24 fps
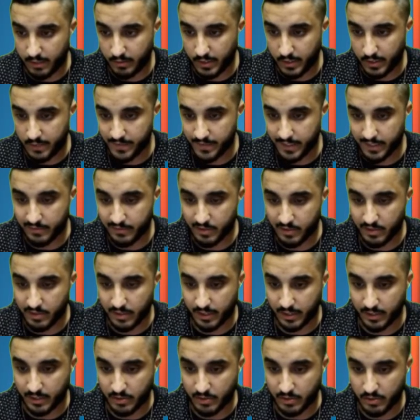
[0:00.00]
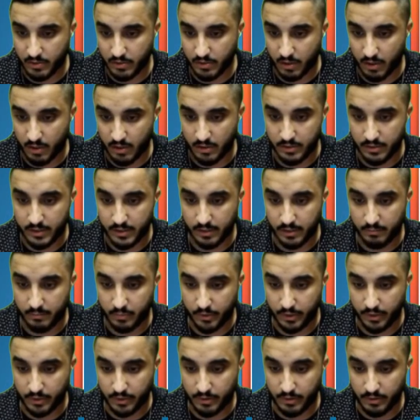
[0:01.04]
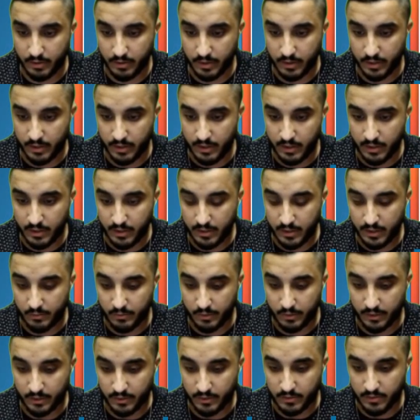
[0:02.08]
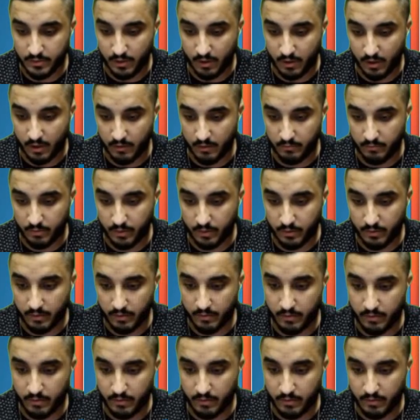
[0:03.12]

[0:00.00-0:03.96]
it even gives us like a starter template that we can start off with.